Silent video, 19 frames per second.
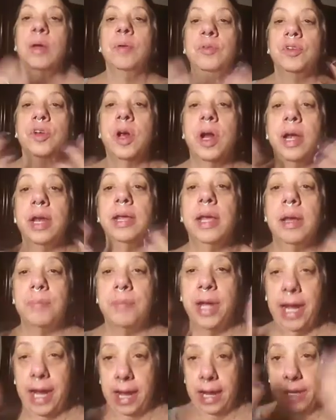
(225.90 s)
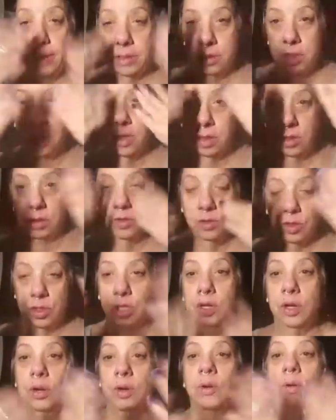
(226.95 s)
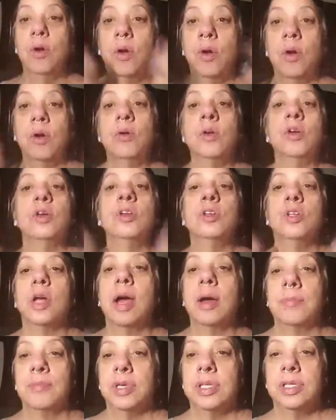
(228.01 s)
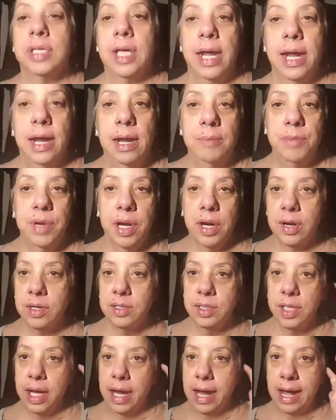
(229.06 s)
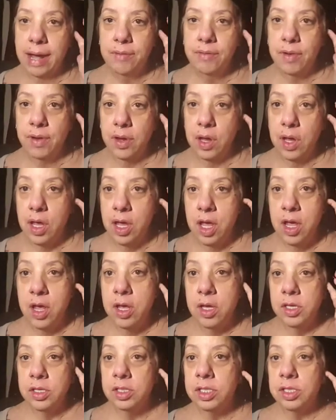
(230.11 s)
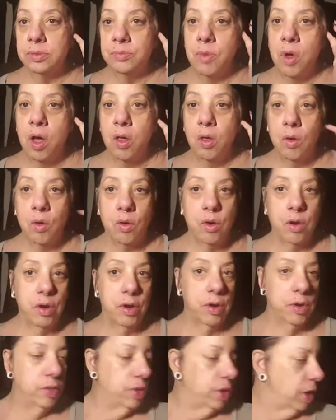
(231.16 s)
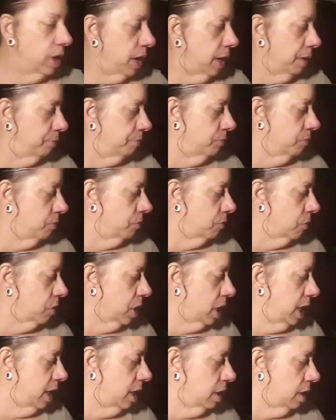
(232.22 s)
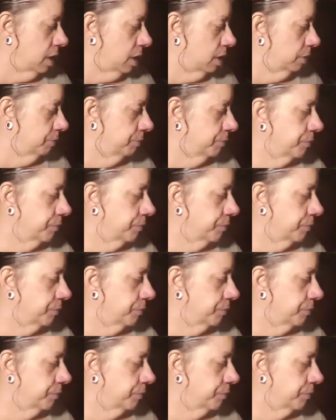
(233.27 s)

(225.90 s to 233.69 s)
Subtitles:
Trying to get my hands on those new Shop Miss A mirrors. I have a small order that I'm working on.